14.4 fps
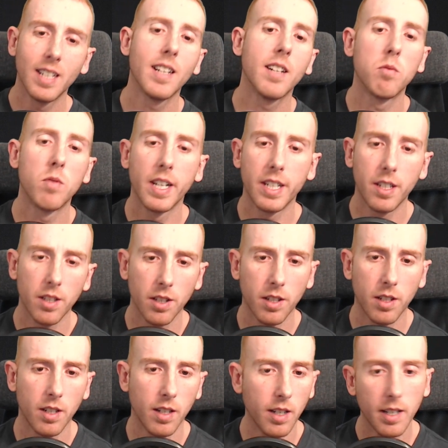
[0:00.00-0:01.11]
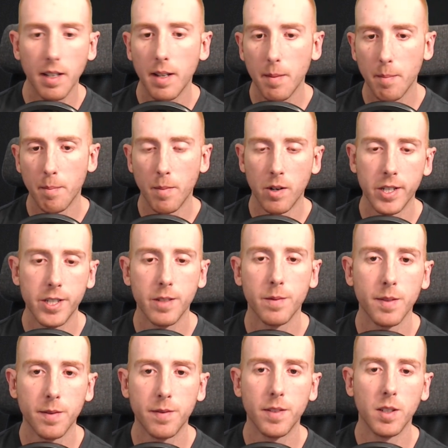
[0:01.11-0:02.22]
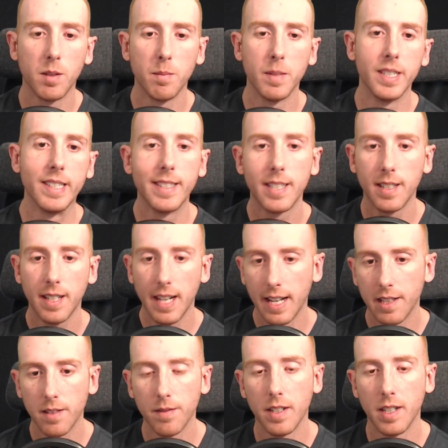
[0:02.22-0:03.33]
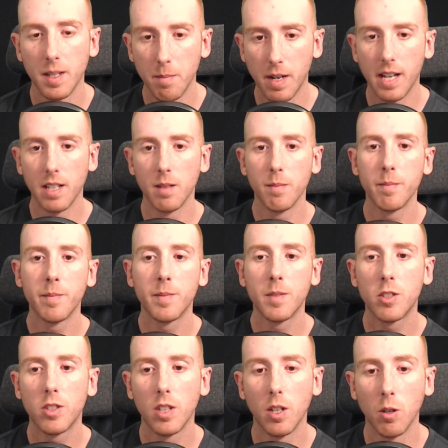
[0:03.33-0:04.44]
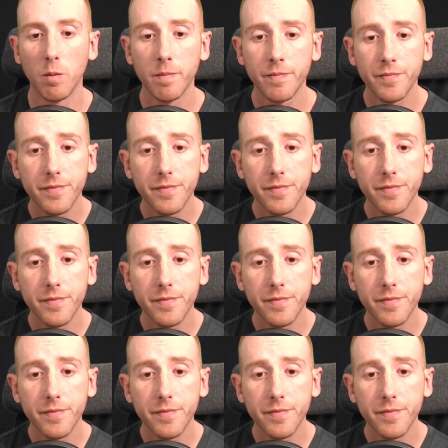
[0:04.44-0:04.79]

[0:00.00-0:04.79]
regular merchant fulfillment at the very bottom. So